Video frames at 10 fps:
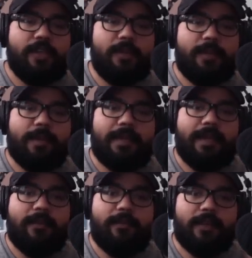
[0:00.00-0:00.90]
helping my
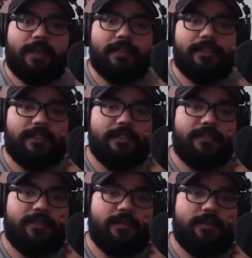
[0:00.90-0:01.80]
dad with the kitchen he's
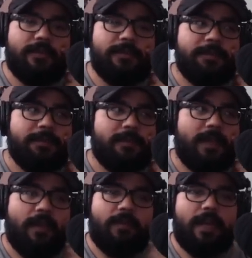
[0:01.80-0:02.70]
doing.
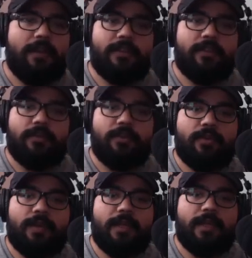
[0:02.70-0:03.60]
I went out there real
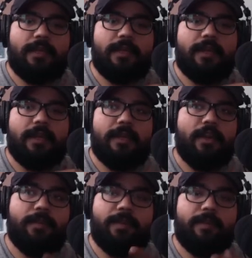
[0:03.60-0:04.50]
quick and
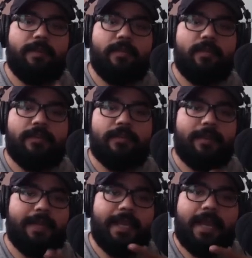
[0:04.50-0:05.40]
helped him with
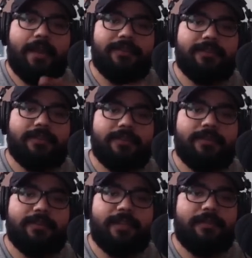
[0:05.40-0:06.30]
some layouts and
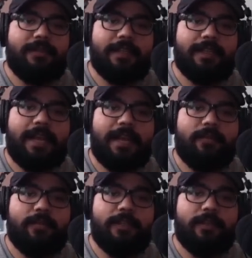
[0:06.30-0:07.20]
some stuff like that
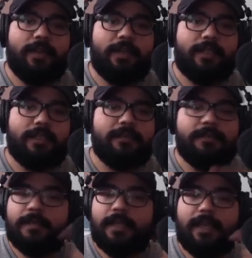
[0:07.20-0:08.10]
really quickly,
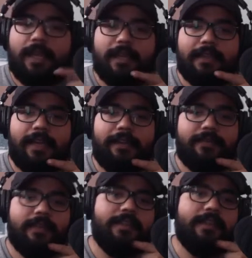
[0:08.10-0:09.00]
and then I
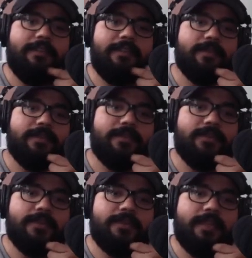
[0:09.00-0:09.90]
left and left him to
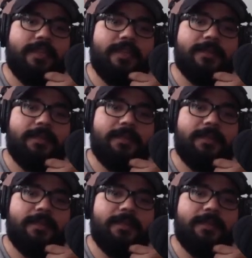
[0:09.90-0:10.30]
do his thing.